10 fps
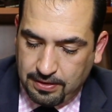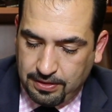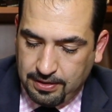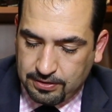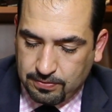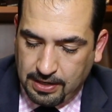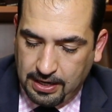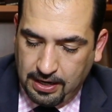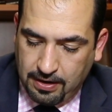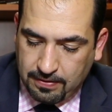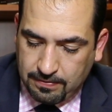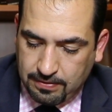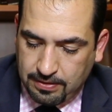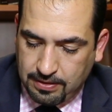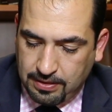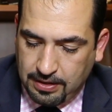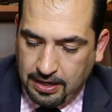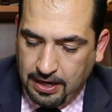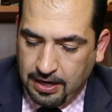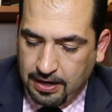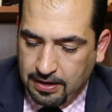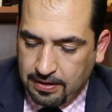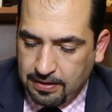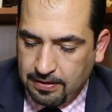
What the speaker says: This right here, the